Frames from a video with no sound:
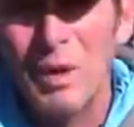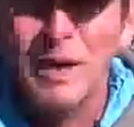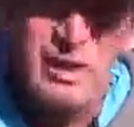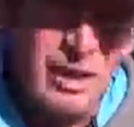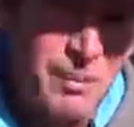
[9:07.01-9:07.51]

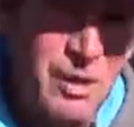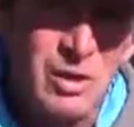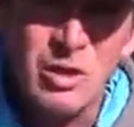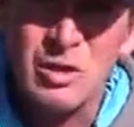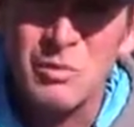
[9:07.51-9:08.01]
mind, take a
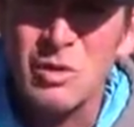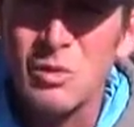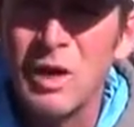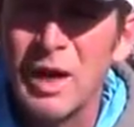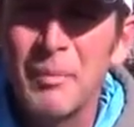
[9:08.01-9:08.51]
minute to
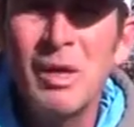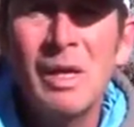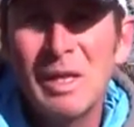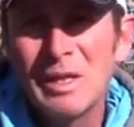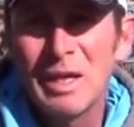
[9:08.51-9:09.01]
subscribe.
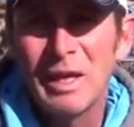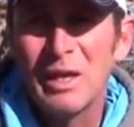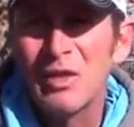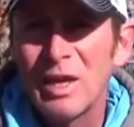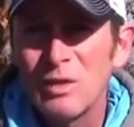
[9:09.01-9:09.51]

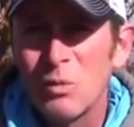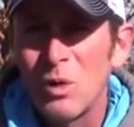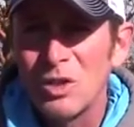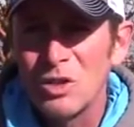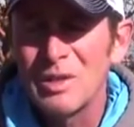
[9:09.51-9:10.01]
Again, thanks for
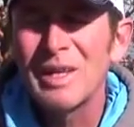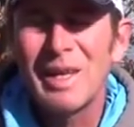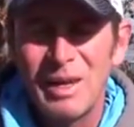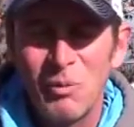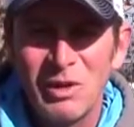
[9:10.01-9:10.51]
watching.
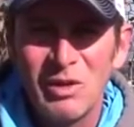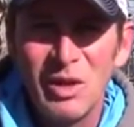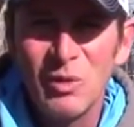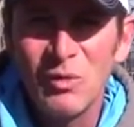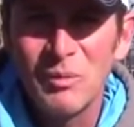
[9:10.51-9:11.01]
Can't wait to
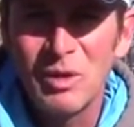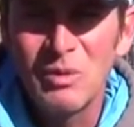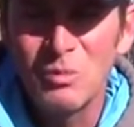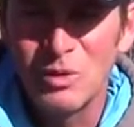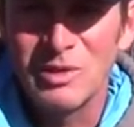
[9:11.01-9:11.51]
hear from you.
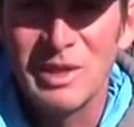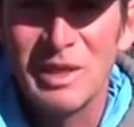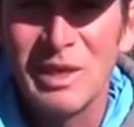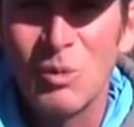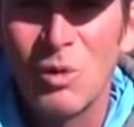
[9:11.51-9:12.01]
We'll see
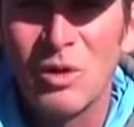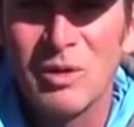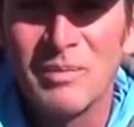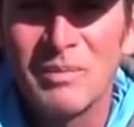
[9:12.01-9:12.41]
you on the water.